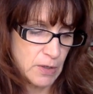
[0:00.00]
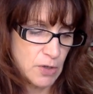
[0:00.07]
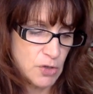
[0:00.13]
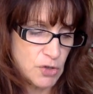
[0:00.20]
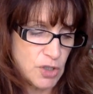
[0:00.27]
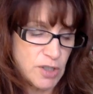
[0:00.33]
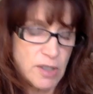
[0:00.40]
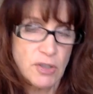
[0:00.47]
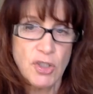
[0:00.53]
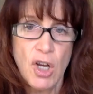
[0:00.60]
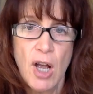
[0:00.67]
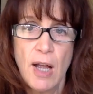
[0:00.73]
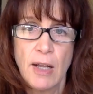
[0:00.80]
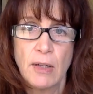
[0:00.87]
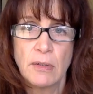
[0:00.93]
She's a
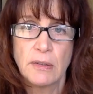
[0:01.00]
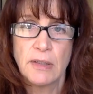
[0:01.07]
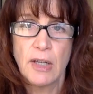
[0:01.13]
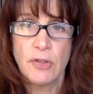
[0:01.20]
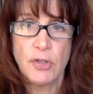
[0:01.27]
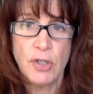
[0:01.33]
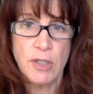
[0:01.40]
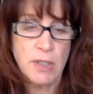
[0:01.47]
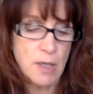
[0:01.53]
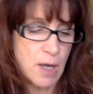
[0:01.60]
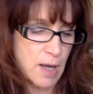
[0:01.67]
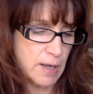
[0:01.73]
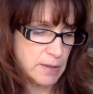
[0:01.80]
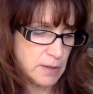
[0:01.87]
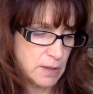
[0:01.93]
child, yet she's
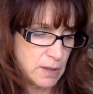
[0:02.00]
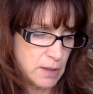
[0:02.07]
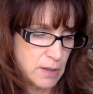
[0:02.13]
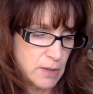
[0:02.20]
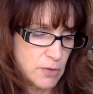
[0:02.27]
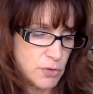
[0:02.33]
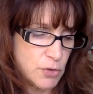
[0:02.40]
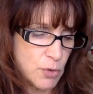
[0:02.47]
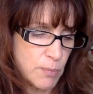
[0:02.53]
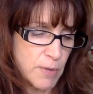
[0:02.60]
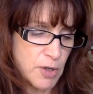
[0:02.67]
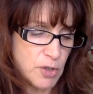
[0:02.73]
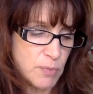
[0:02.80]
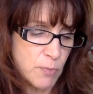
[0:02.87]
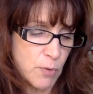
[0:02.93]
not. So
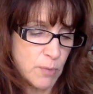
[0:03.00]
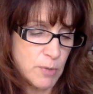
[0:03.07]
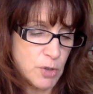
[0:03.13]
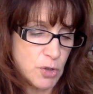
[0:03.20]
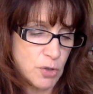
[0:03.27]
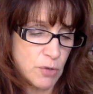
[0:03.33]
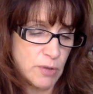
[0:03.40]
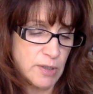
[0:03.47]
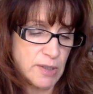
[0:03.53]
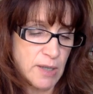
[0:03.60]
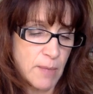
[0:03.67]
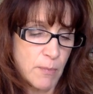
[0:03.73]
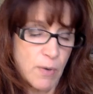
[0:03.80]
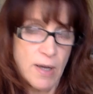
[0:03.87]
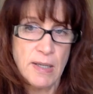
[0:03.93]
much more mature in
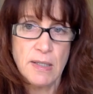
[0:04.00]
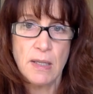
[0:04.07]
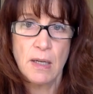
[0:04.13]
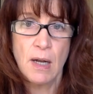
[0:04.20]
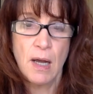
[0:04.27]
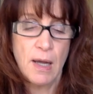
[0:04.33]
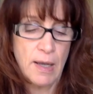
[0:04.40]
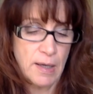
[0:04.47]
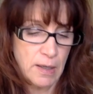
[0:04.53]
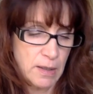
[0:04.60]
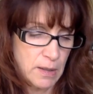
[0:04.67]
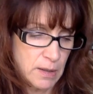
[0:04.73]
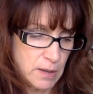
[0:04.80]
some ways than I.